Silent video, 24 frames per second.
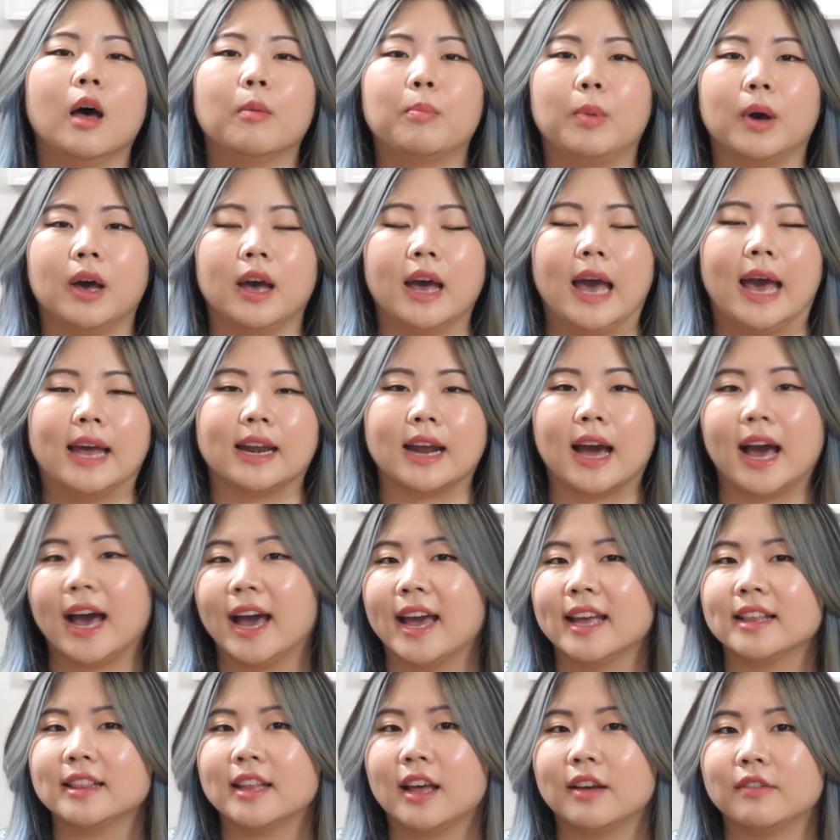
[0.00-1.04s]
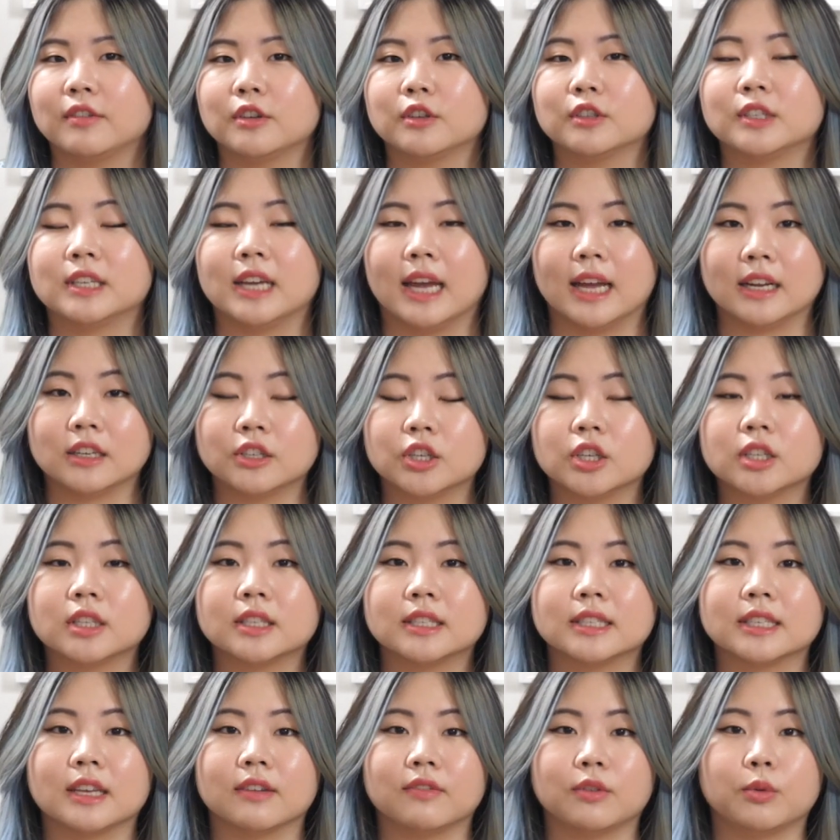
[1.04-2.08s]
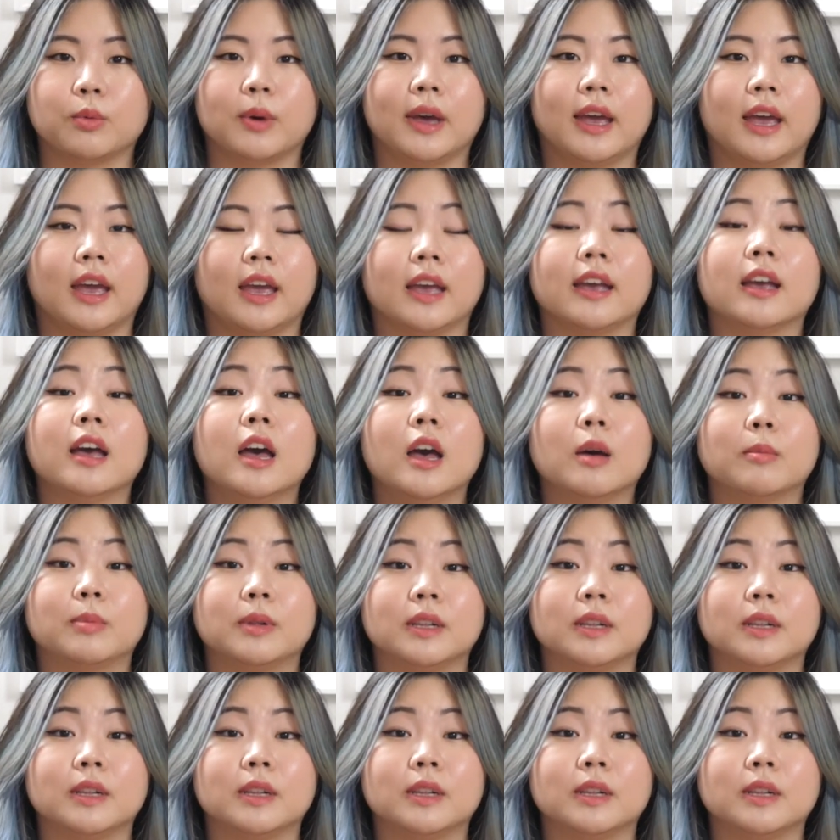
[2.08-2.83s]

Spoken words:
But at a high level, to enter this giveaway,